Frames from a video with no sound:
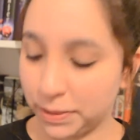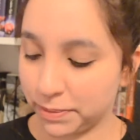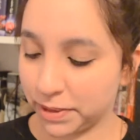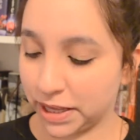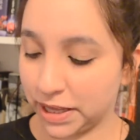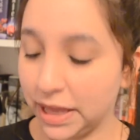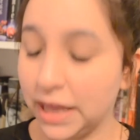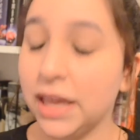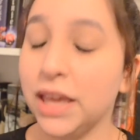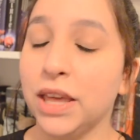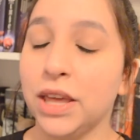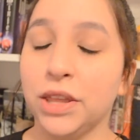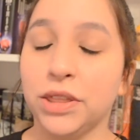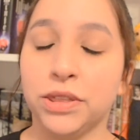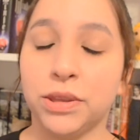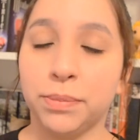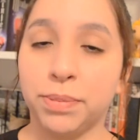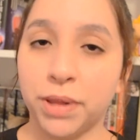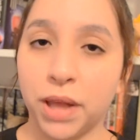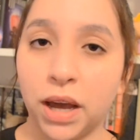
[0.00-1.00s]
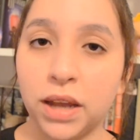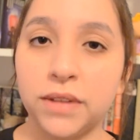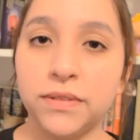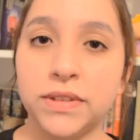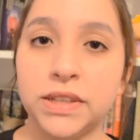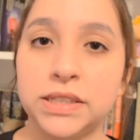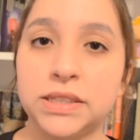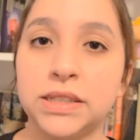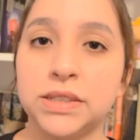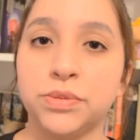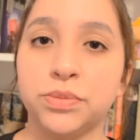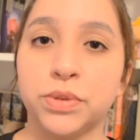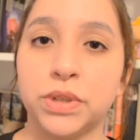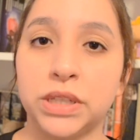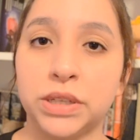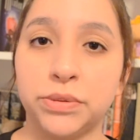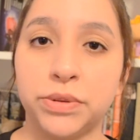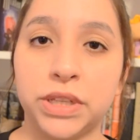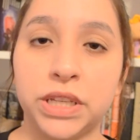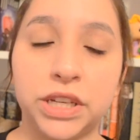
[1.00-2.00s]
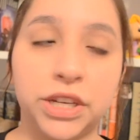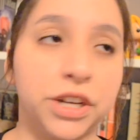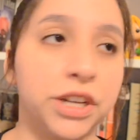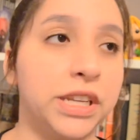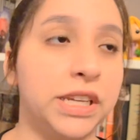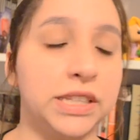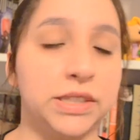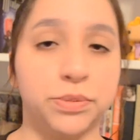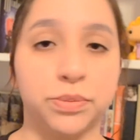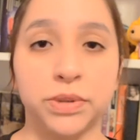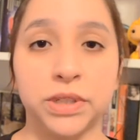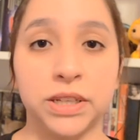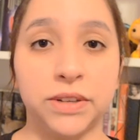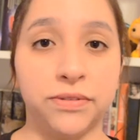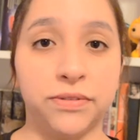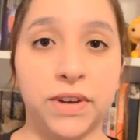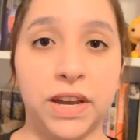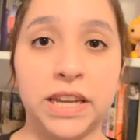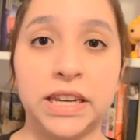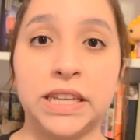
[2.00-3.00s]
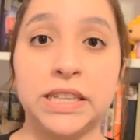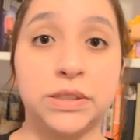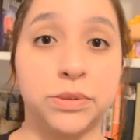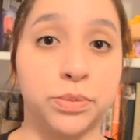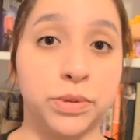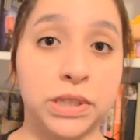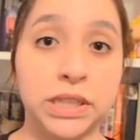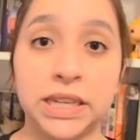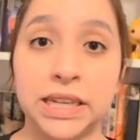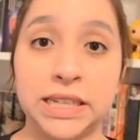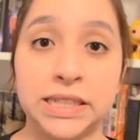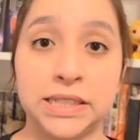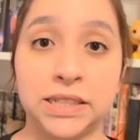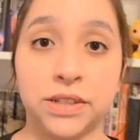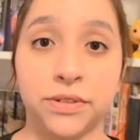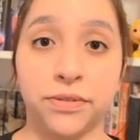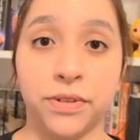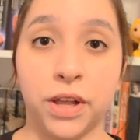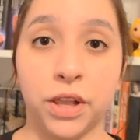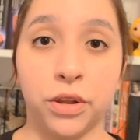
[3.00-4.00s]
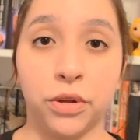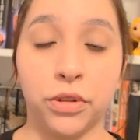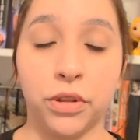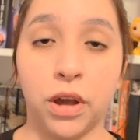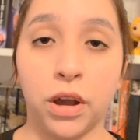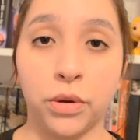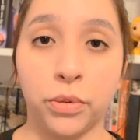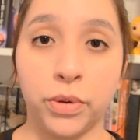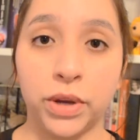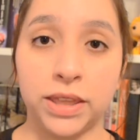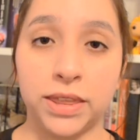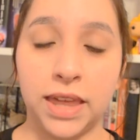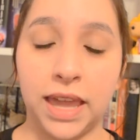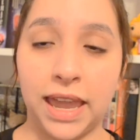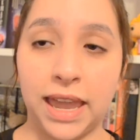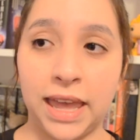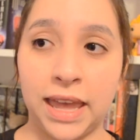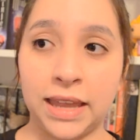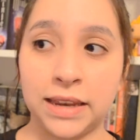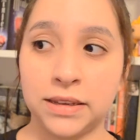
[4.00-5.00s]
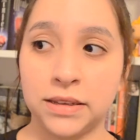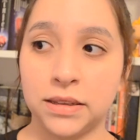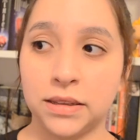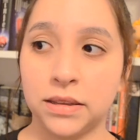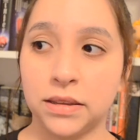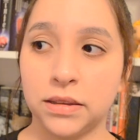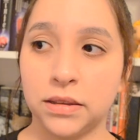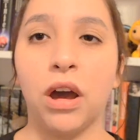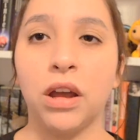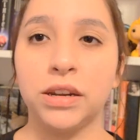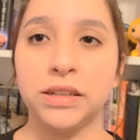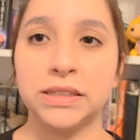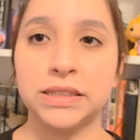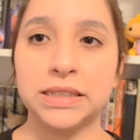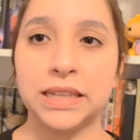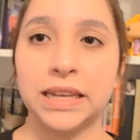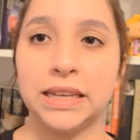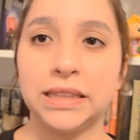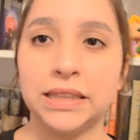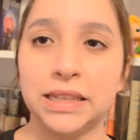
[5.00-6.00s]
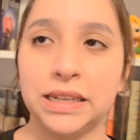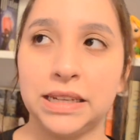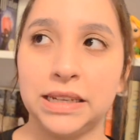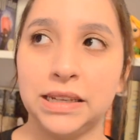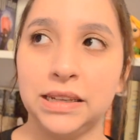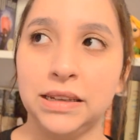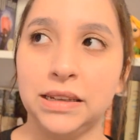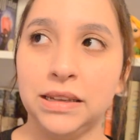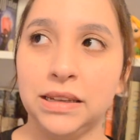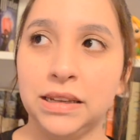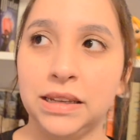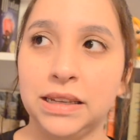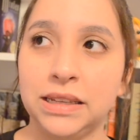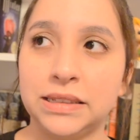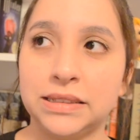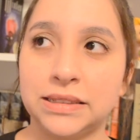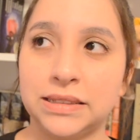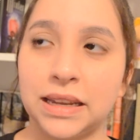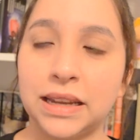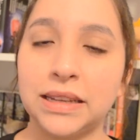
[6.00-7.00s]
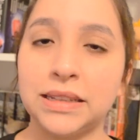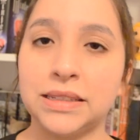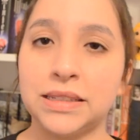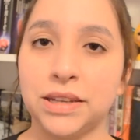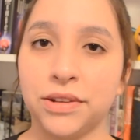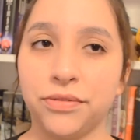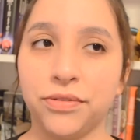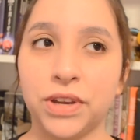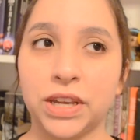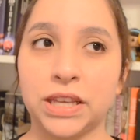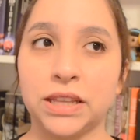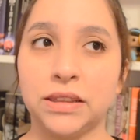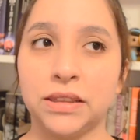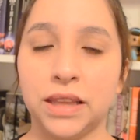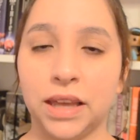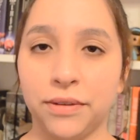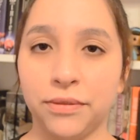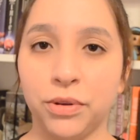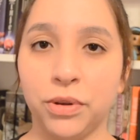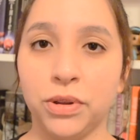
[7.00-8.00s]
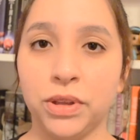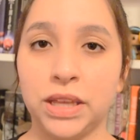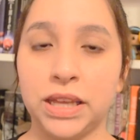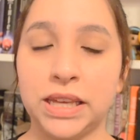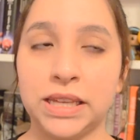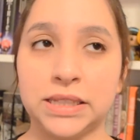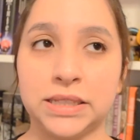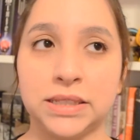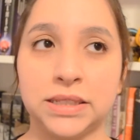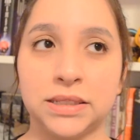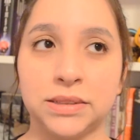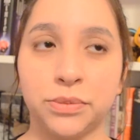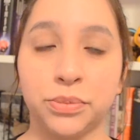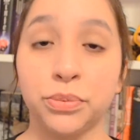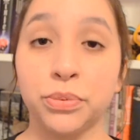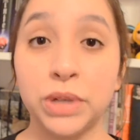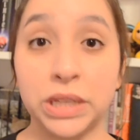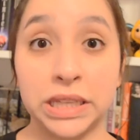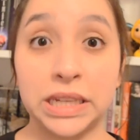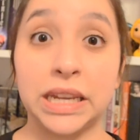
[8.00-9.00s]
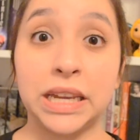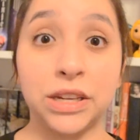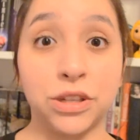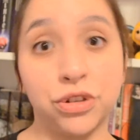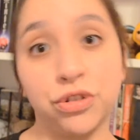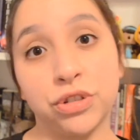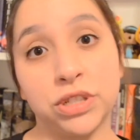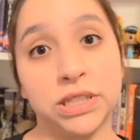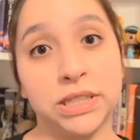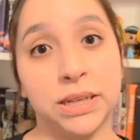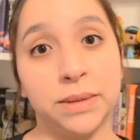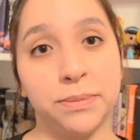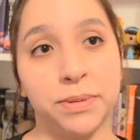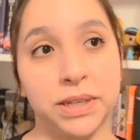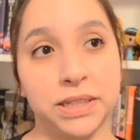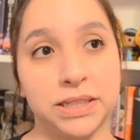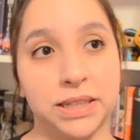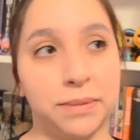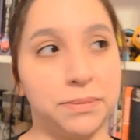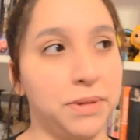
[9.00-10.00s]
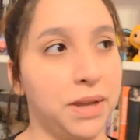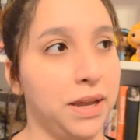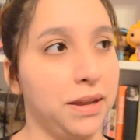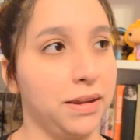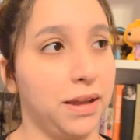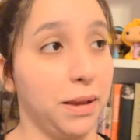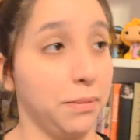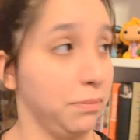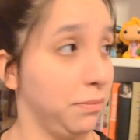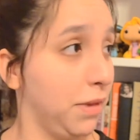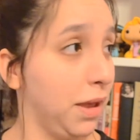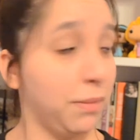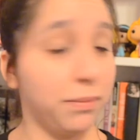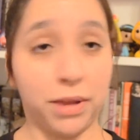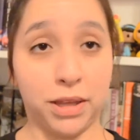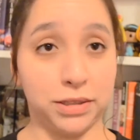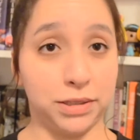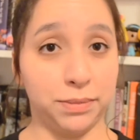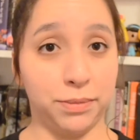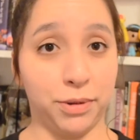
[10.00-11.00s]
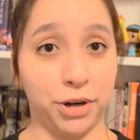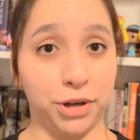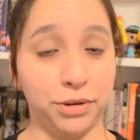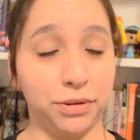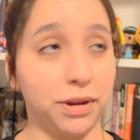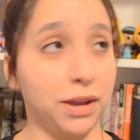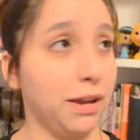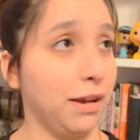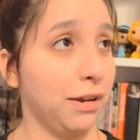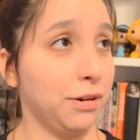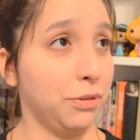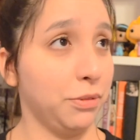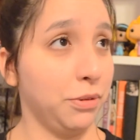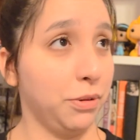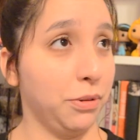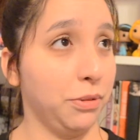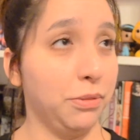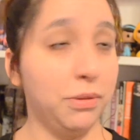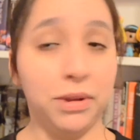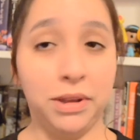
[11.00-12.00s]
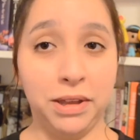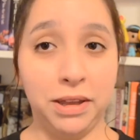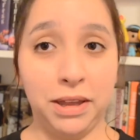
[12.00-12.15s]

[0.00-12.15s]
But the plot of this is really, really good. It's really fun. It's really easy to follow along with, and on a slightly scientific level, it's really interesting because I'm not smart. I don't know.